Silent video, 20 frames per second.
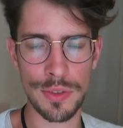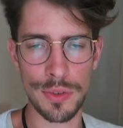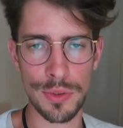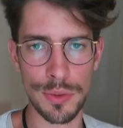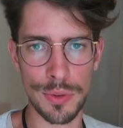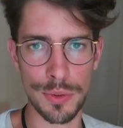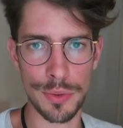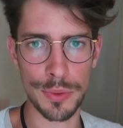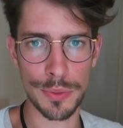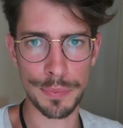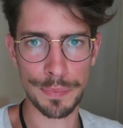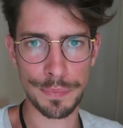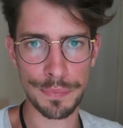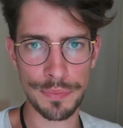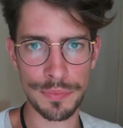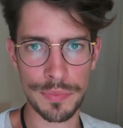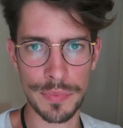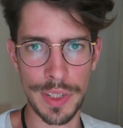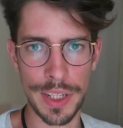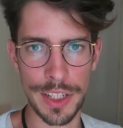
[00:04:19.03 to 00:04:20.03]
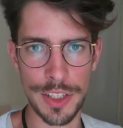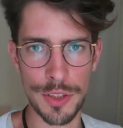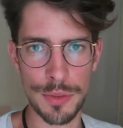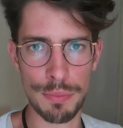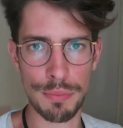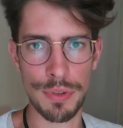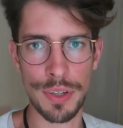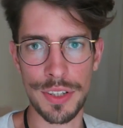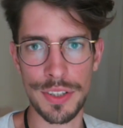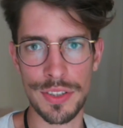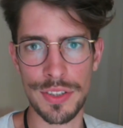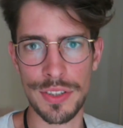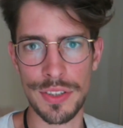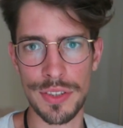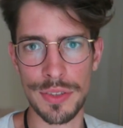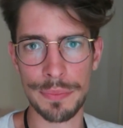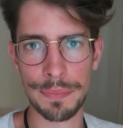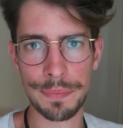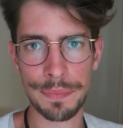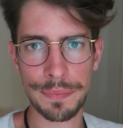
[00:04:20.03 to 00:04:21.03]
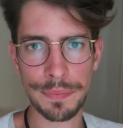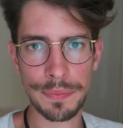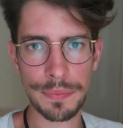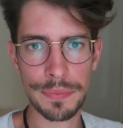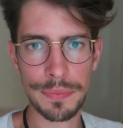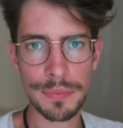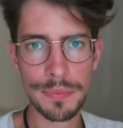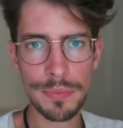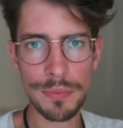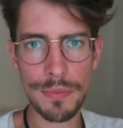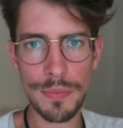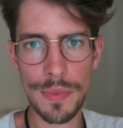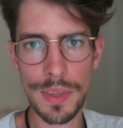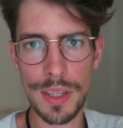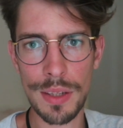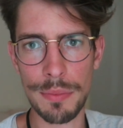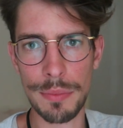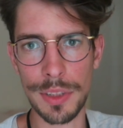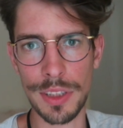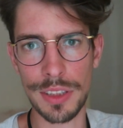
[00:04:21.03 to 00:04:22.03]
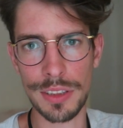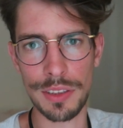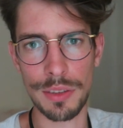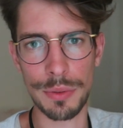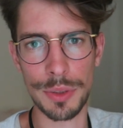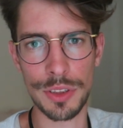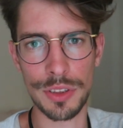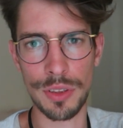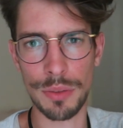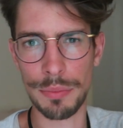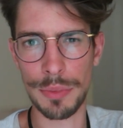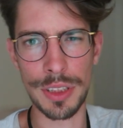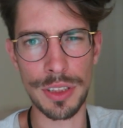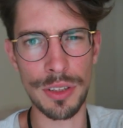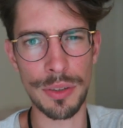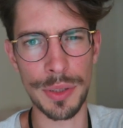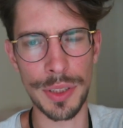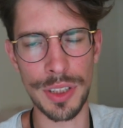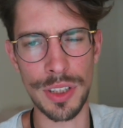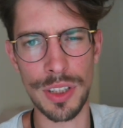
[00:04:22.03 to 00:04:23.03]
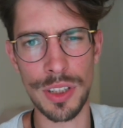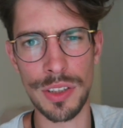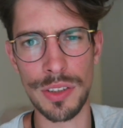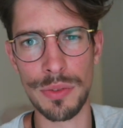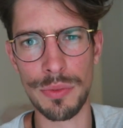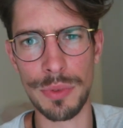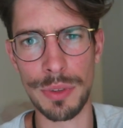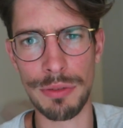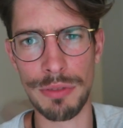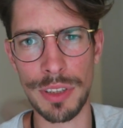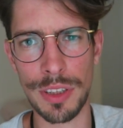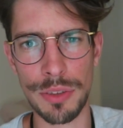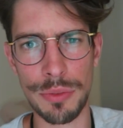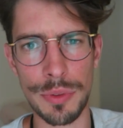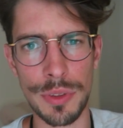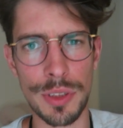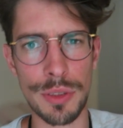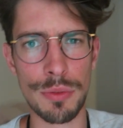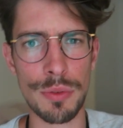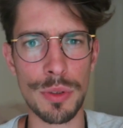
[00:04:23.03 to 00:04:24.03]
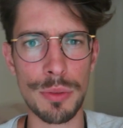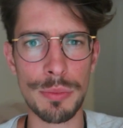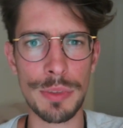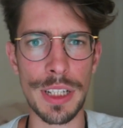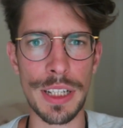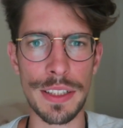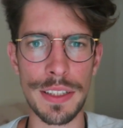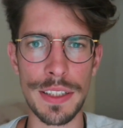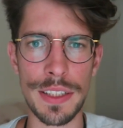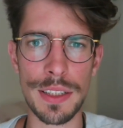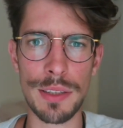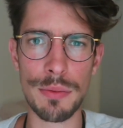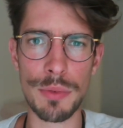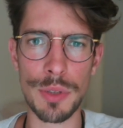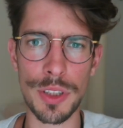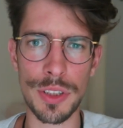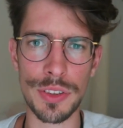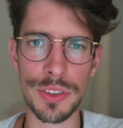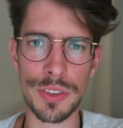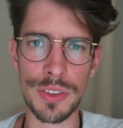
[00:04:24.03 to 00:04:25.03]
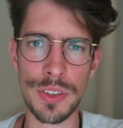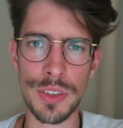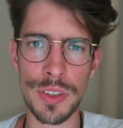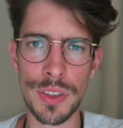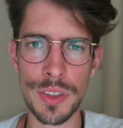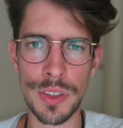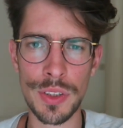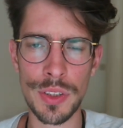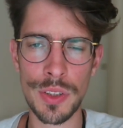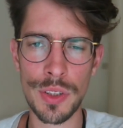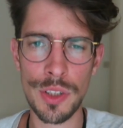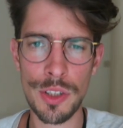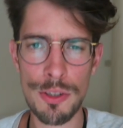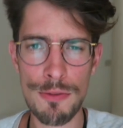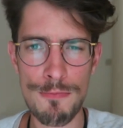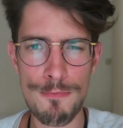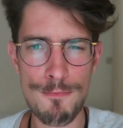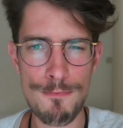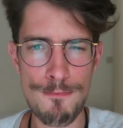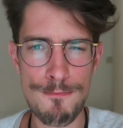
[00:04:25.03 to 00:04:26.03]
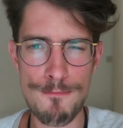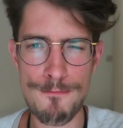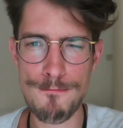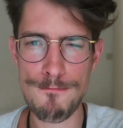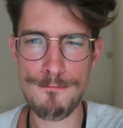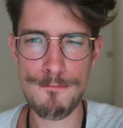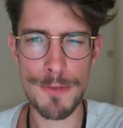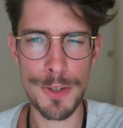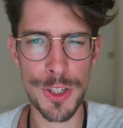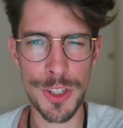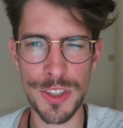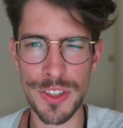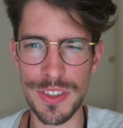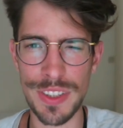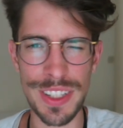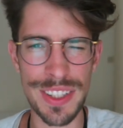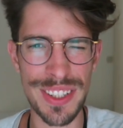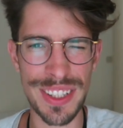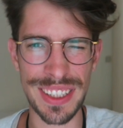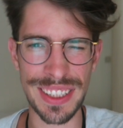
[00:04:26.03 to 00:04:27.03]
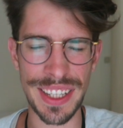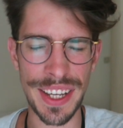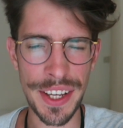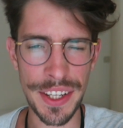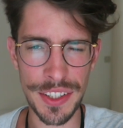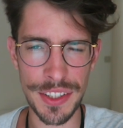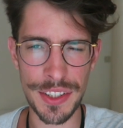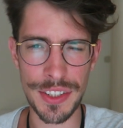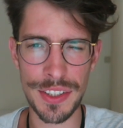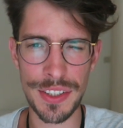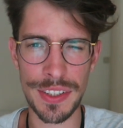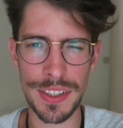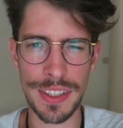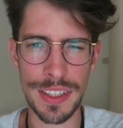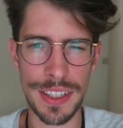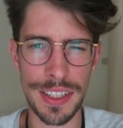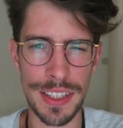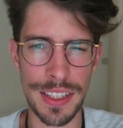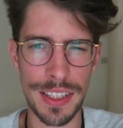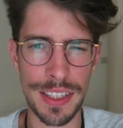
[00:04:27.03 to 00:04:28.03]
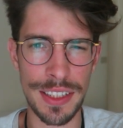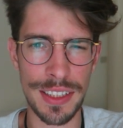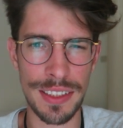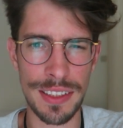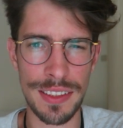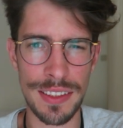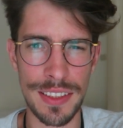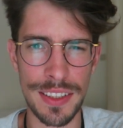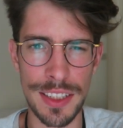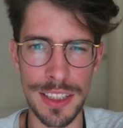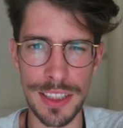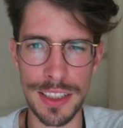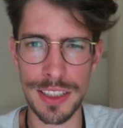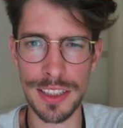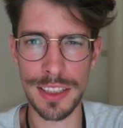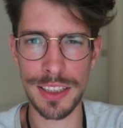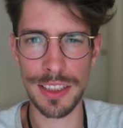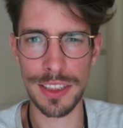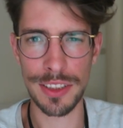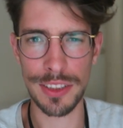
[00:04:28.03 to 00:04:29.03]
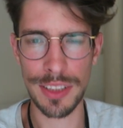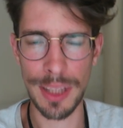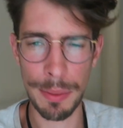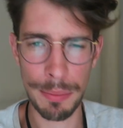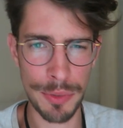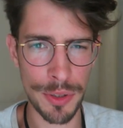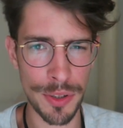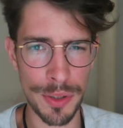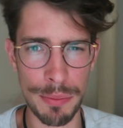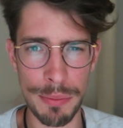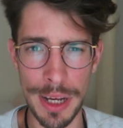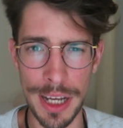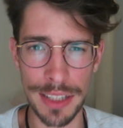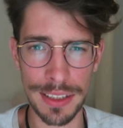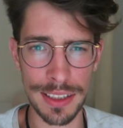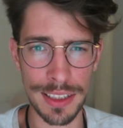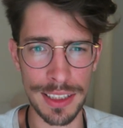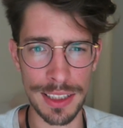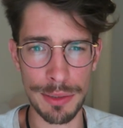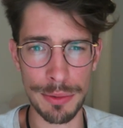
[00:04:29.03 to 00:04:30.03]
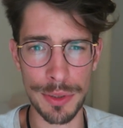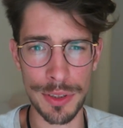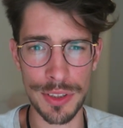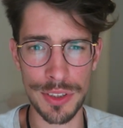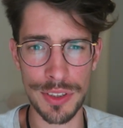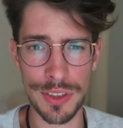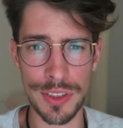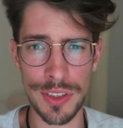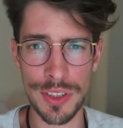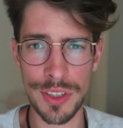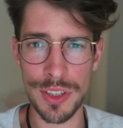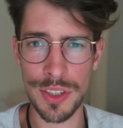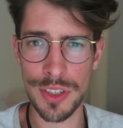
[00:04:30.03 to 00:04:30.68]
to express, because there was something going on. We felt with the group that he was just disengaged, and he stepped on the mat and he was